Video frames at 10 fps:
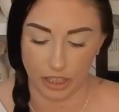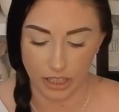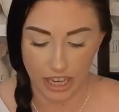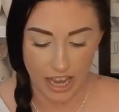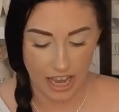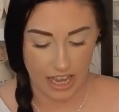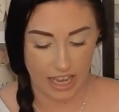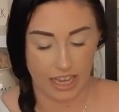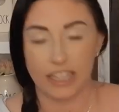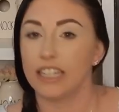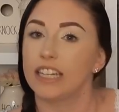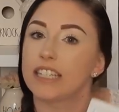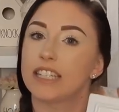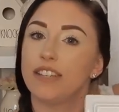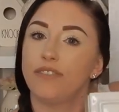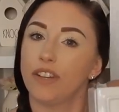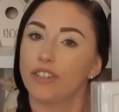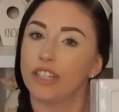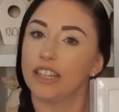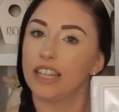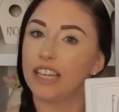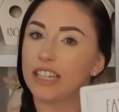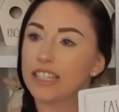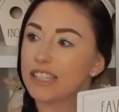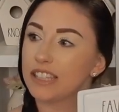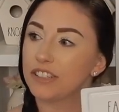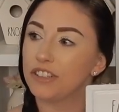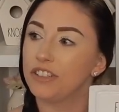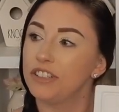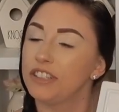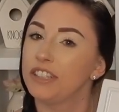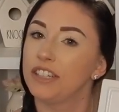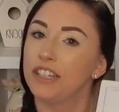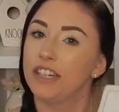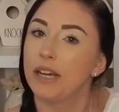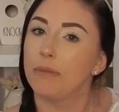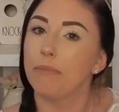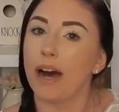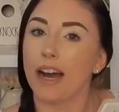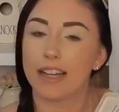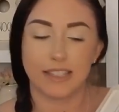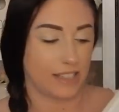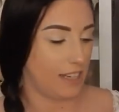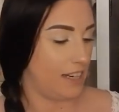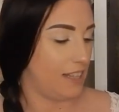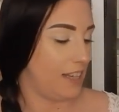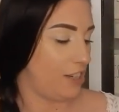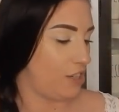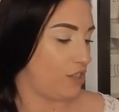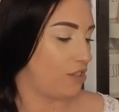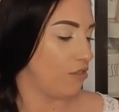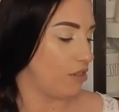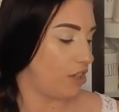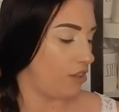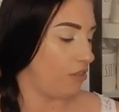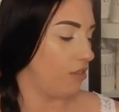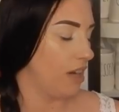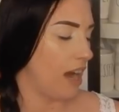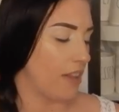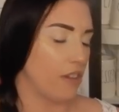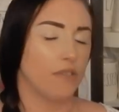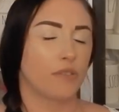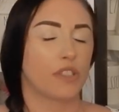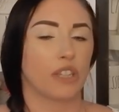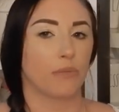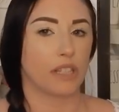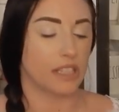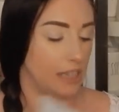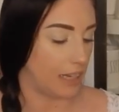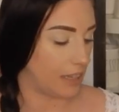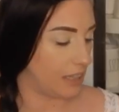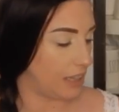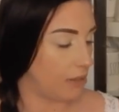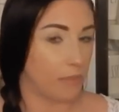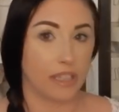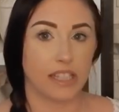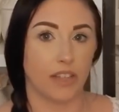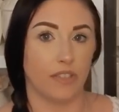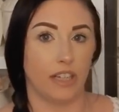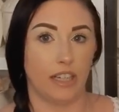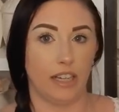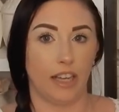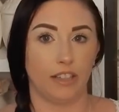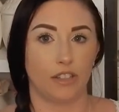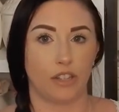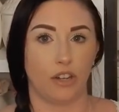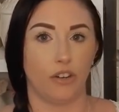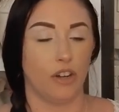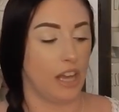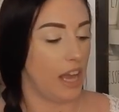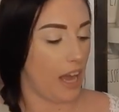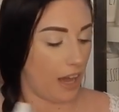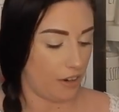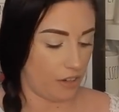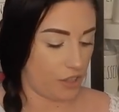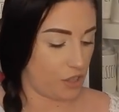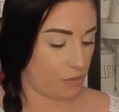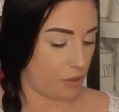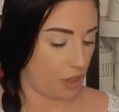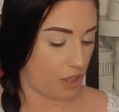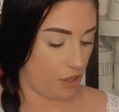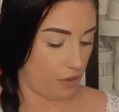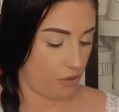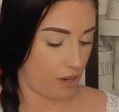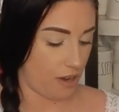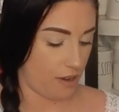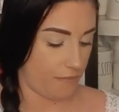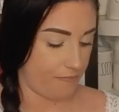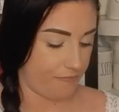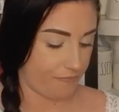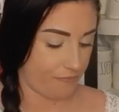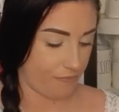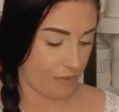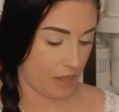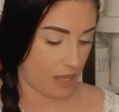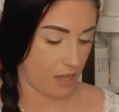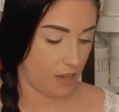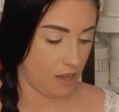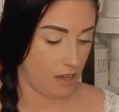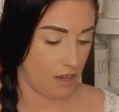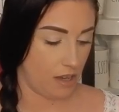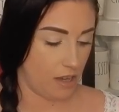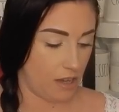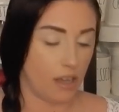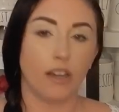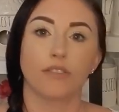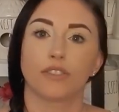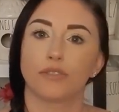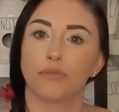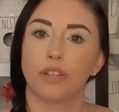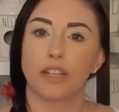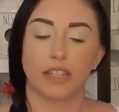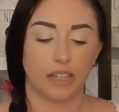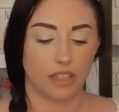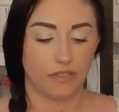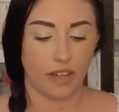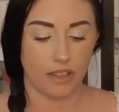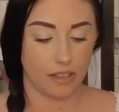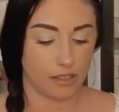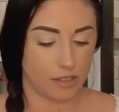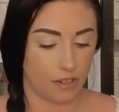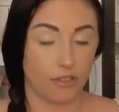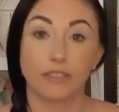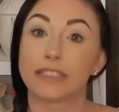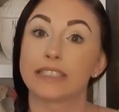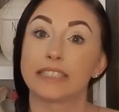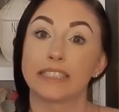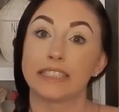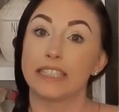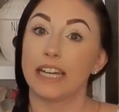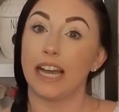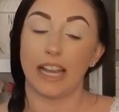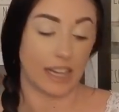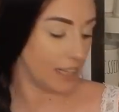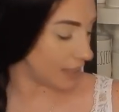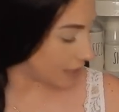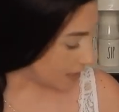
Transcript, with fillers: it. And it is the favorite things little box. And I think it's just so cute. I thought it was for some reason $9.99, but it's $7.99. So, I don't know. It's just really cute. Um, yeah, I was just really excited to find this. So, I got